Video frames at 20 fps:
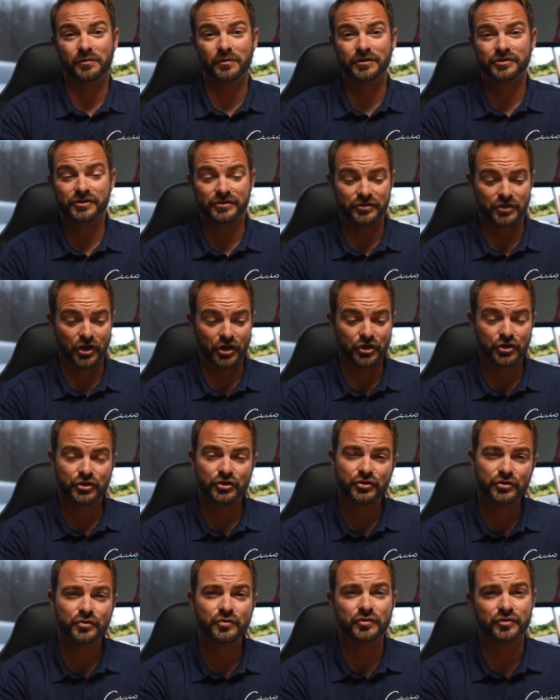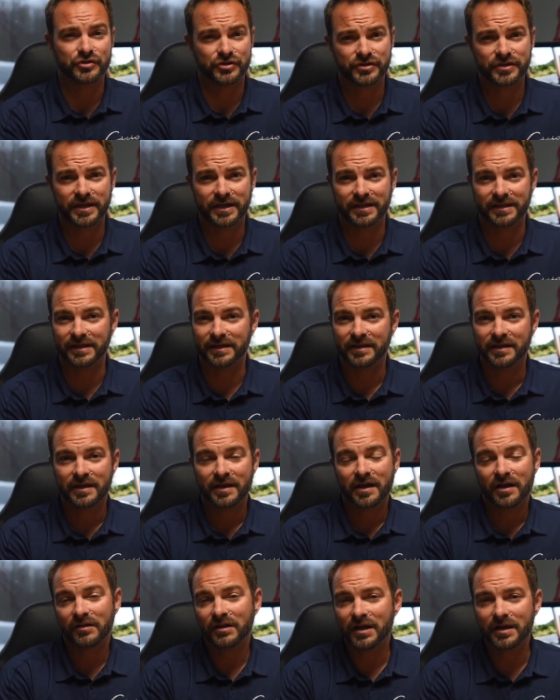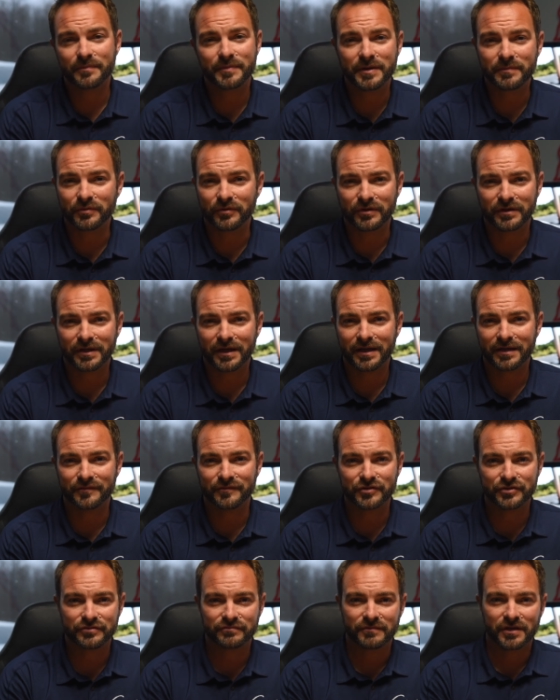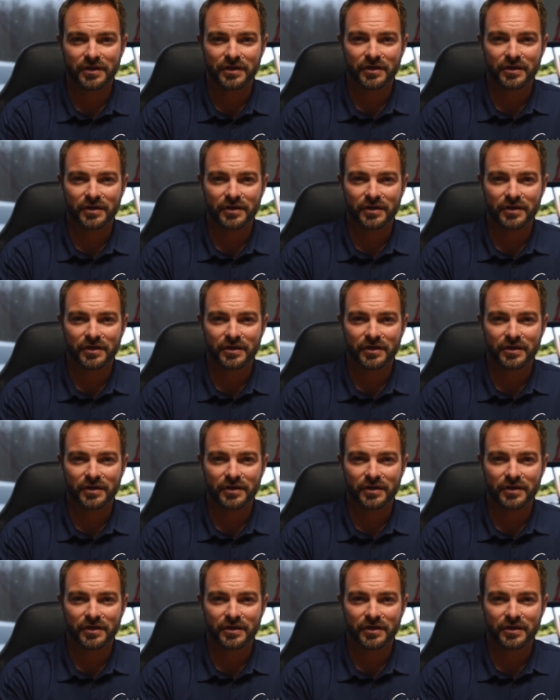which is a huge thing that a lot of people kind of just